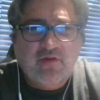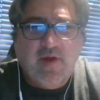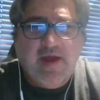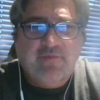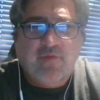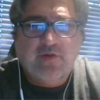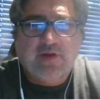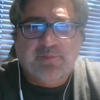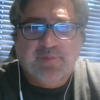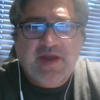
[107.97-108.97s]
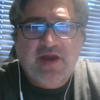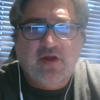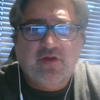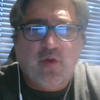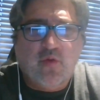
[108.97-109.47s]
You have, depending
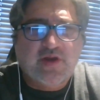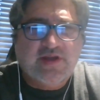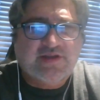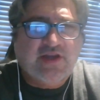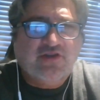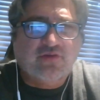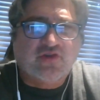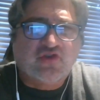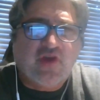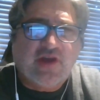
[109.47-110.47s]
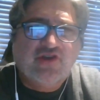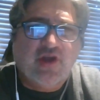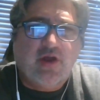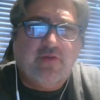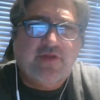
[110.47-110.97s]
on the organizational
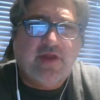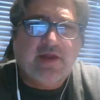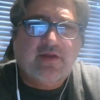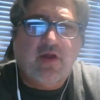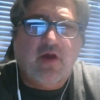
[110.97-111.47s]
structure of the